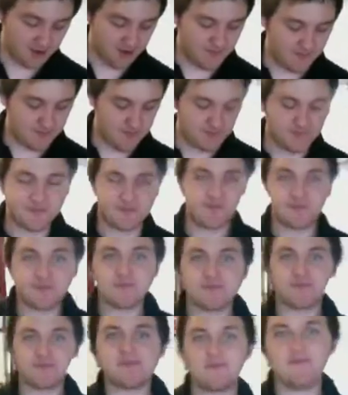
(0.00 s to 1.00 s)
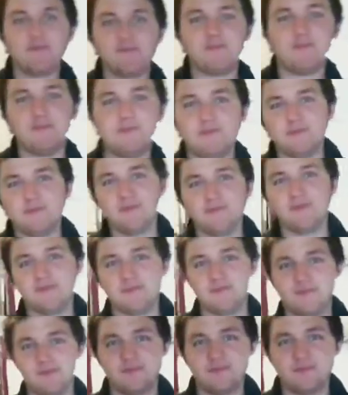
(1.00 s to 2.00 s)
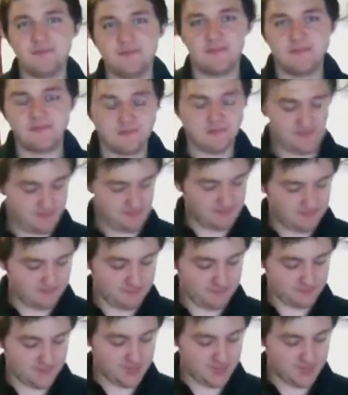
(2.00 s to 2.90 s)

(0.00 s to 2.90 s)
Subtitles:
And is that the one that gives you the sort of the stout?